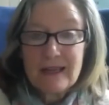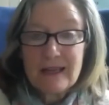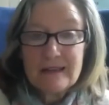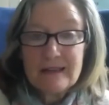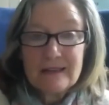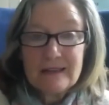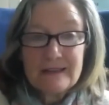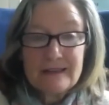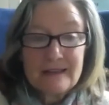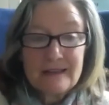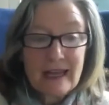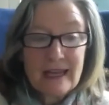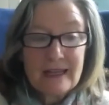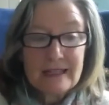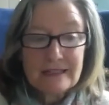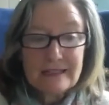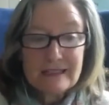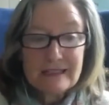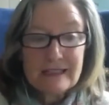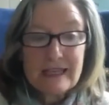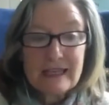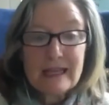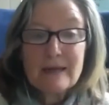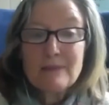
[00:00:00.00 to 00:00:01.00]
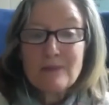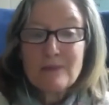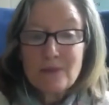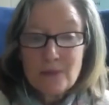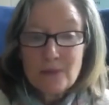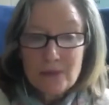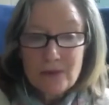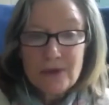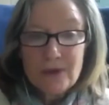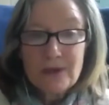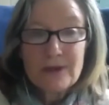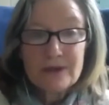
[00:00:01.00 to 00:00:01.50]
That same
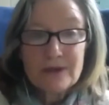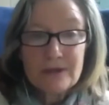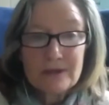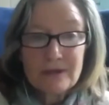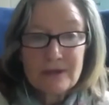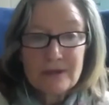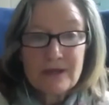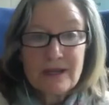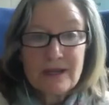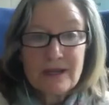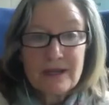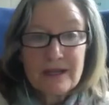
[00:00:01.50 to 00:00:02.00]
order